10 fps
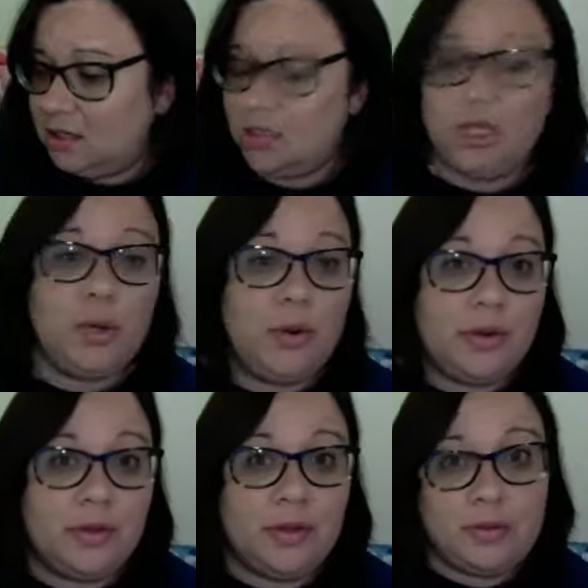two
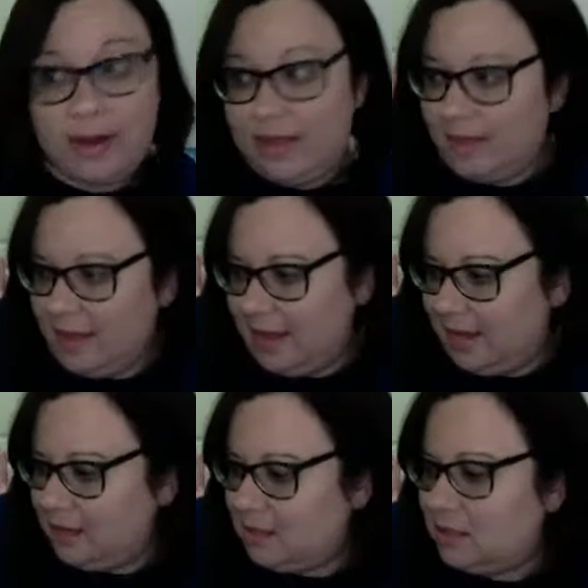to three
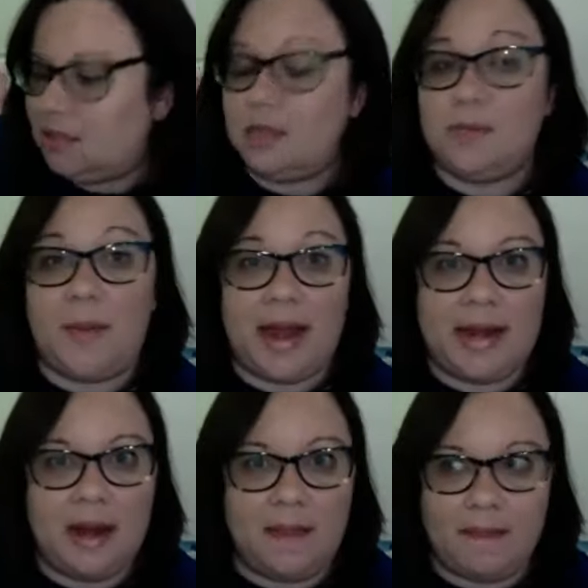things depending
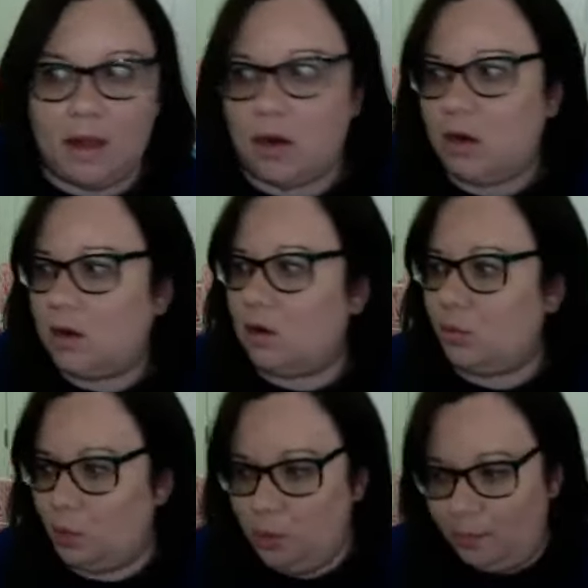on the
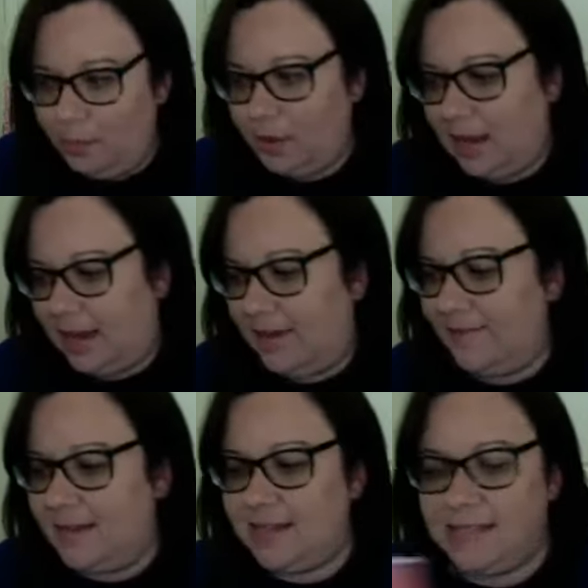group. Like if
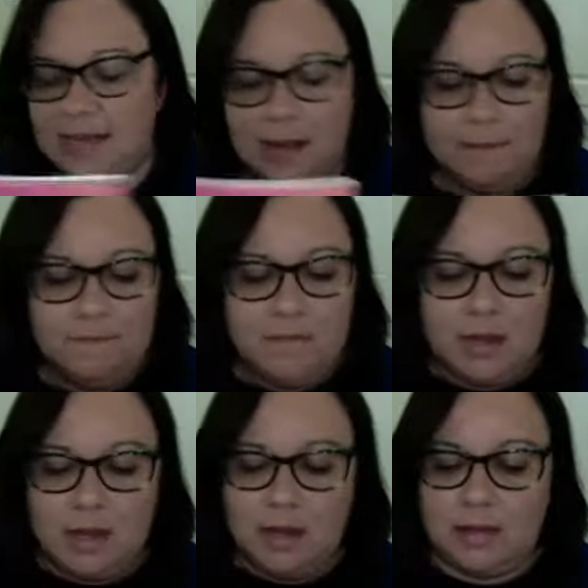it's
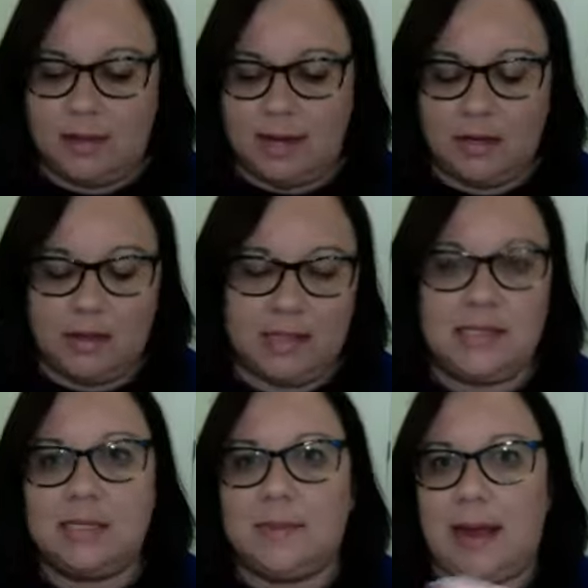here, this
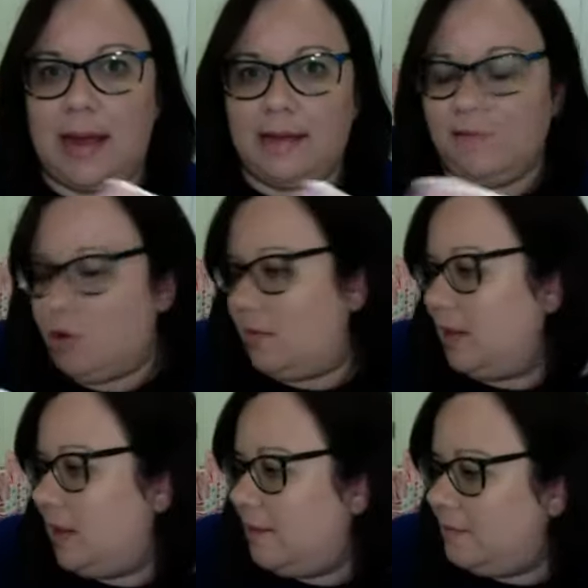is my
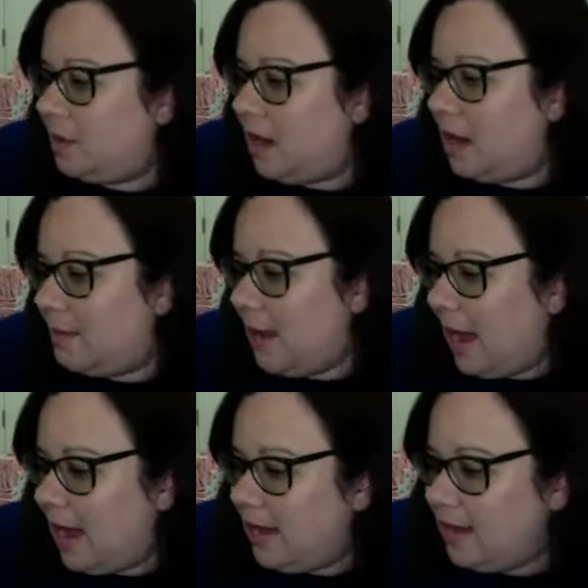formula. Um,
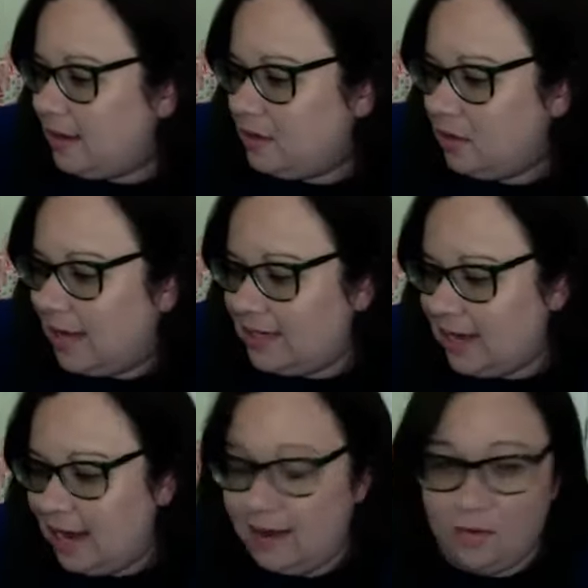I like to
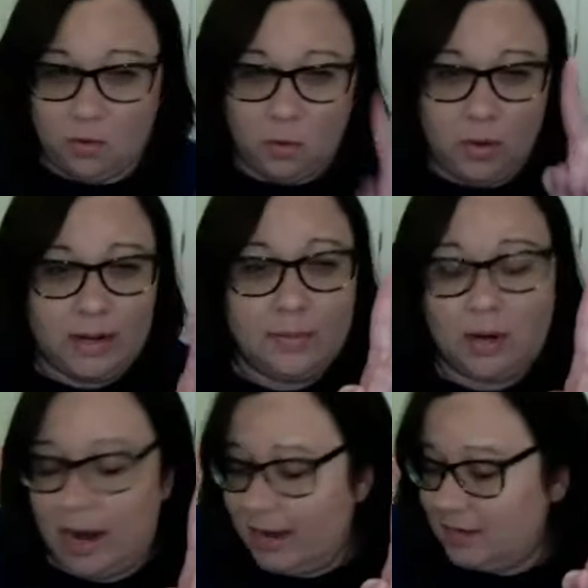have one
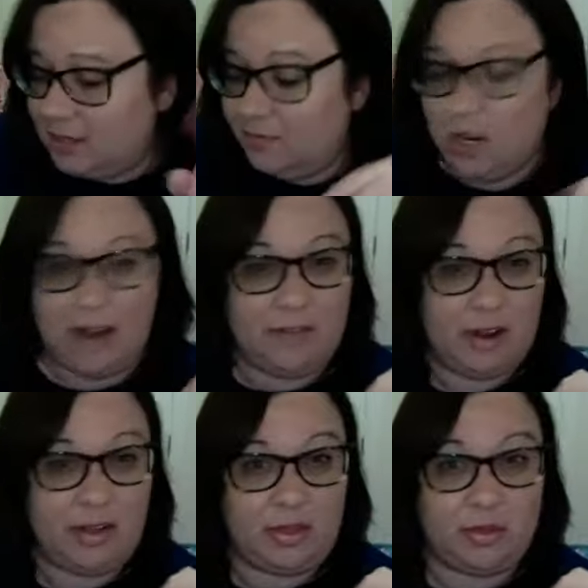prize for every
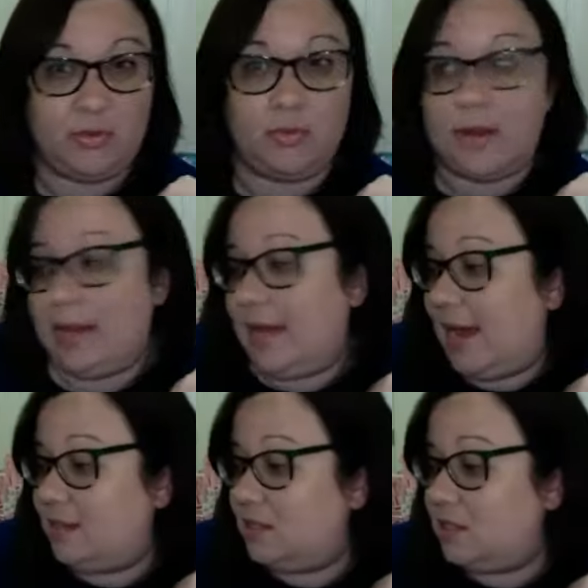three
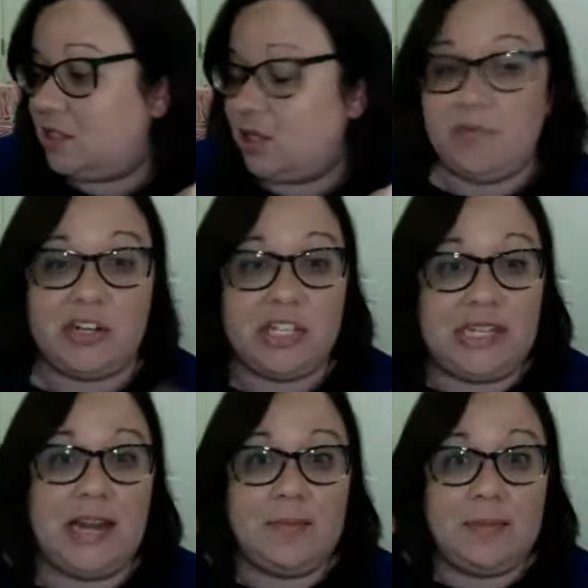guests. So if there's
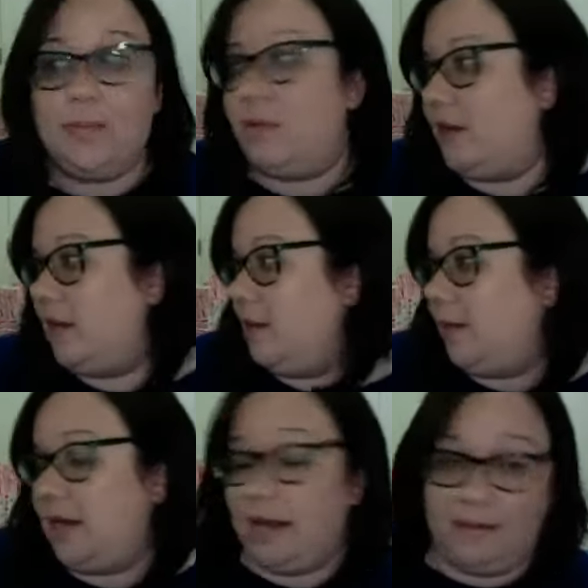10 people there, I'm
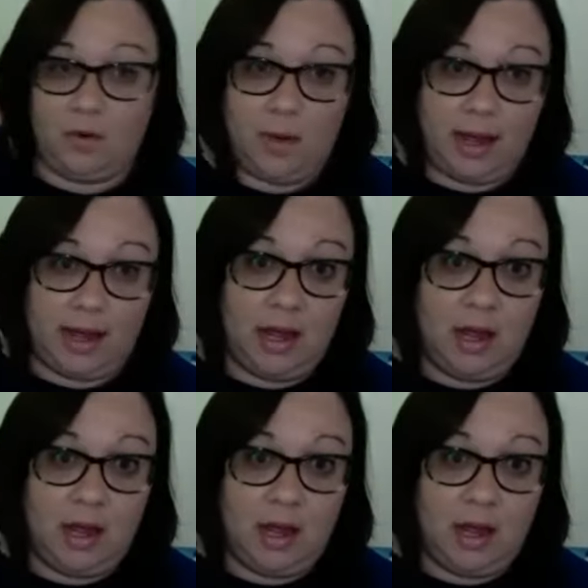going to give away